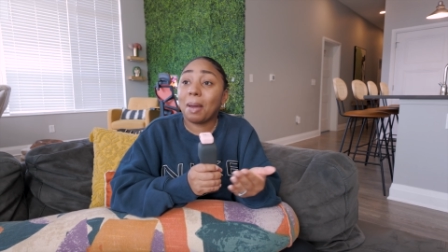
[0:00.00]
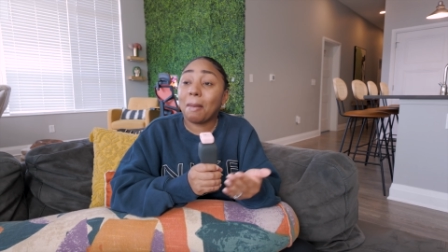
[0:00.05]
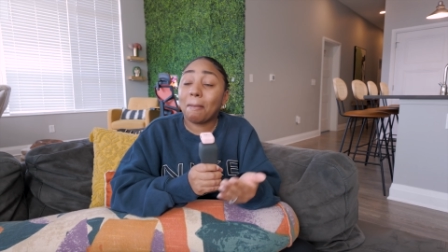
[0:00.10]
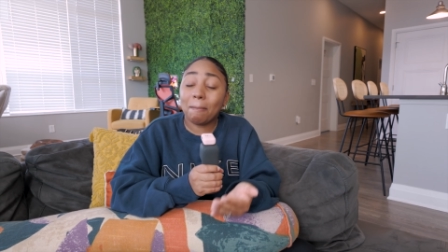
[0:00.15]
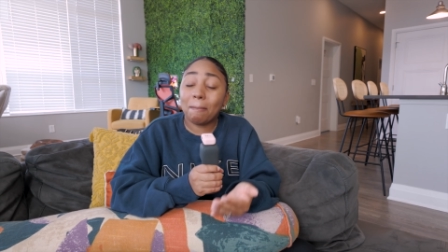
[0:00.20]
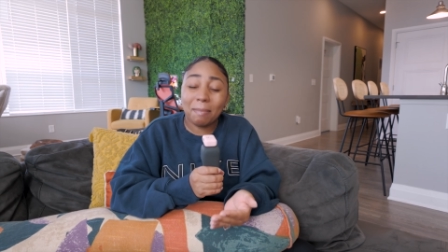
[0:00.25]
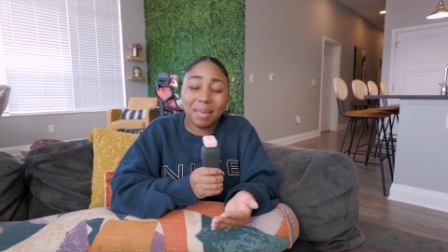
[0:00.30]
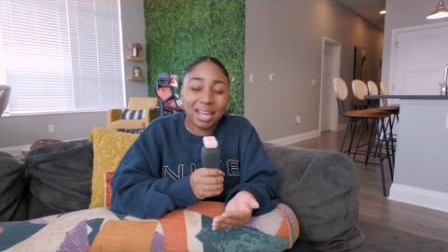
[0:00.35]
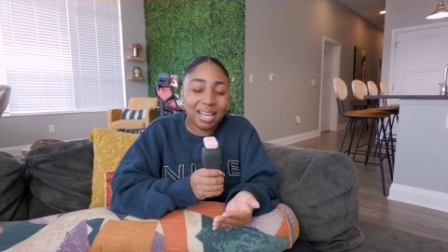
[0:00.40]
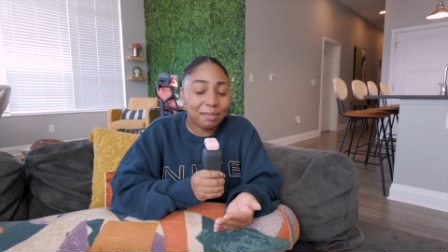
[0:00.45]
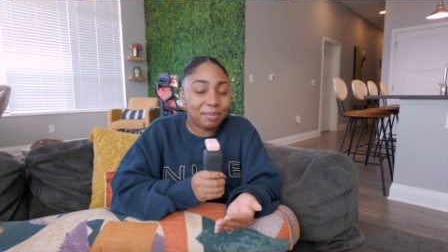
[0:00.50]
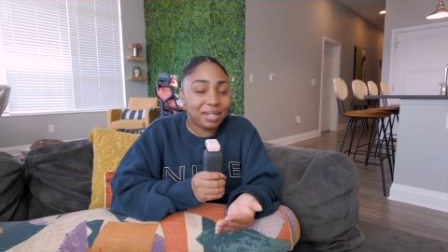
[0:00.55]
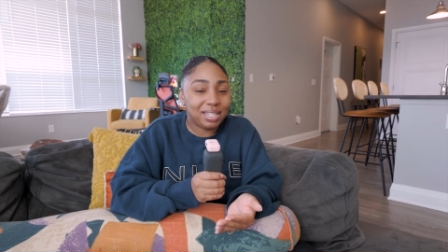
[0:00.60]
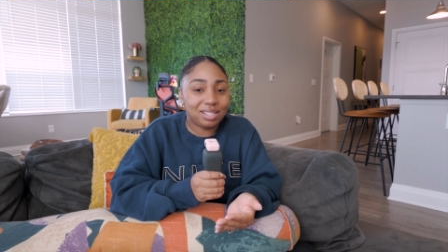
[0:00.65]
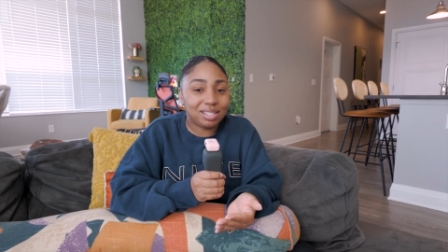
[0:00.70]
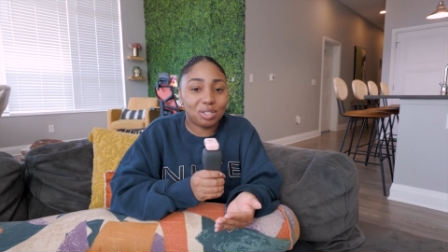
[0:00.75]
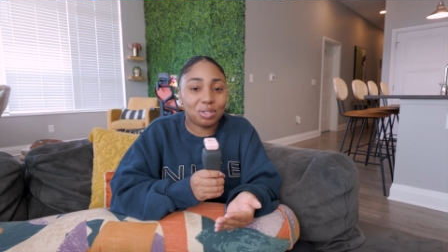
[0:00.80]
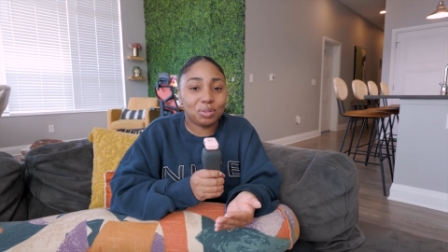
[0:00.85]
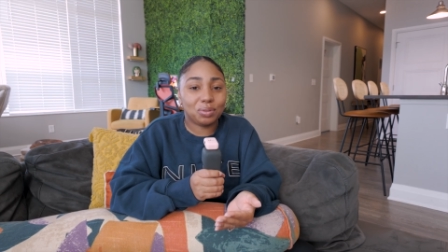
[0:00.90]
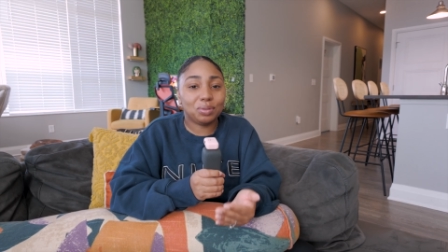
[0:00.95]

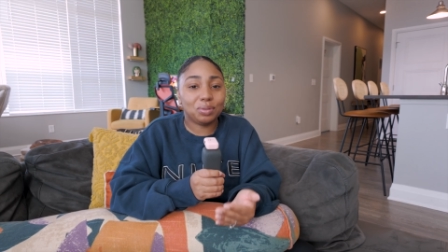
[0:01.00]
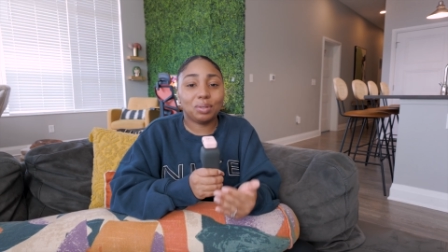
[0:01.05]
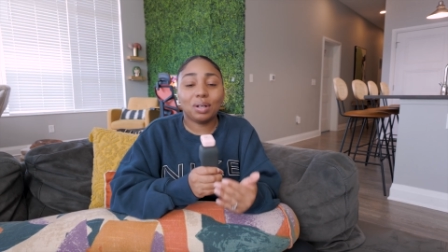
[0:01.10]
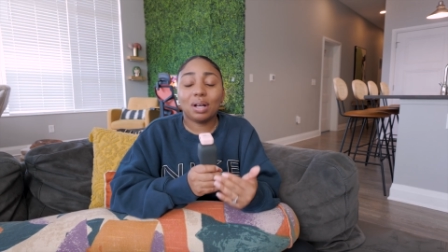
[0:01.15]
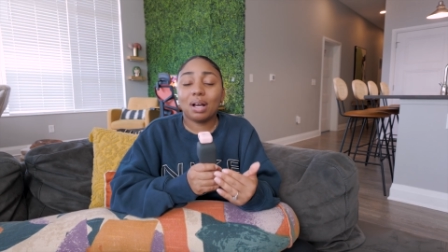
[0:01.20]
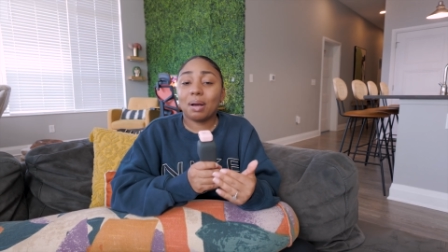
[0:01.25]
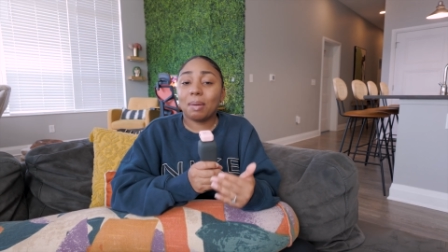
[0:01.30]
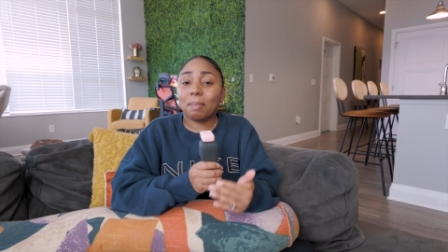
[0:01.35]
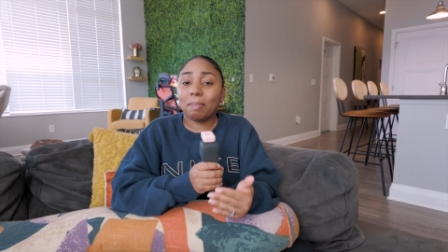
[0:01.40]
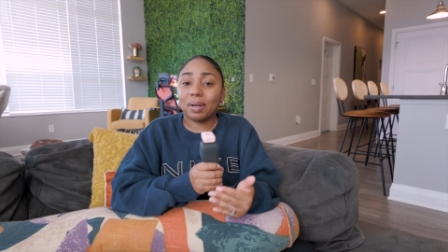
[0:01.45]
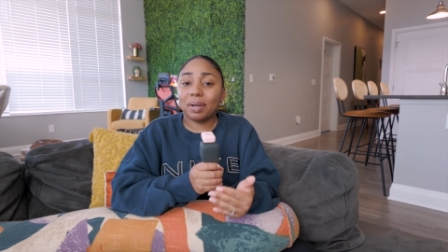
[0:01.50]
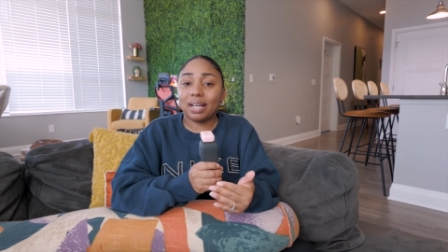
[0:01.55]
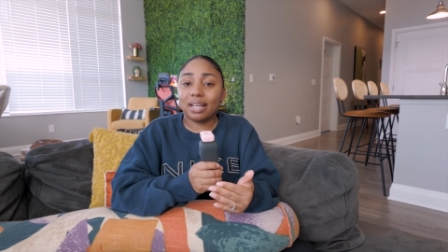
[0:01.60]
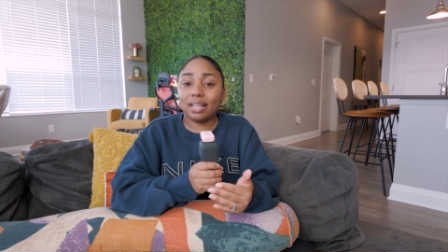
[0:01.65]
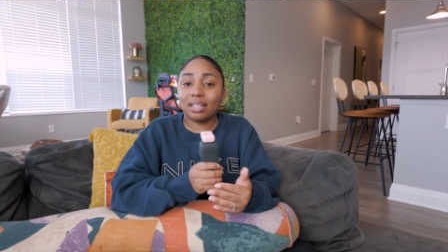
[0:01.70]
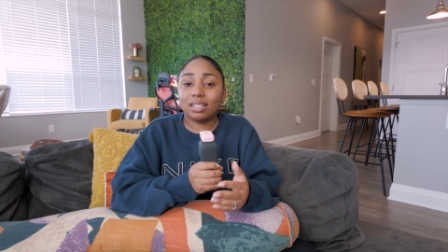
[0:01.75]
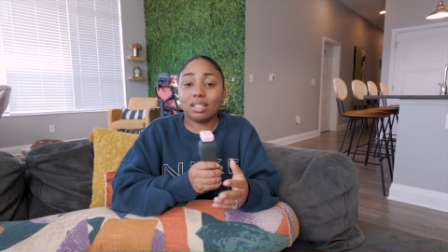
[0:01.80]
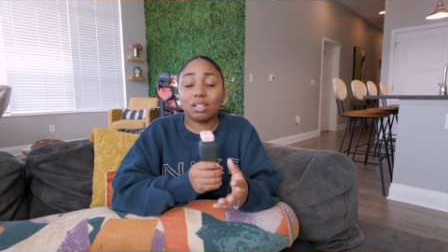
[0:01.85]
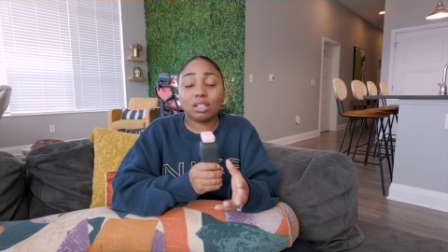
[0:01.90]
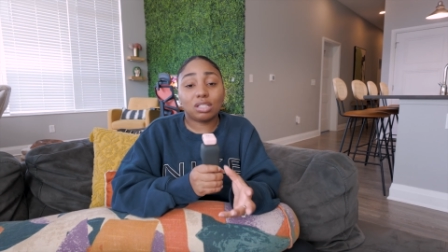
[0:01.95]
maybe two,
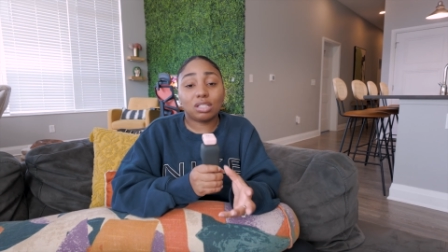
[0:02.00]
but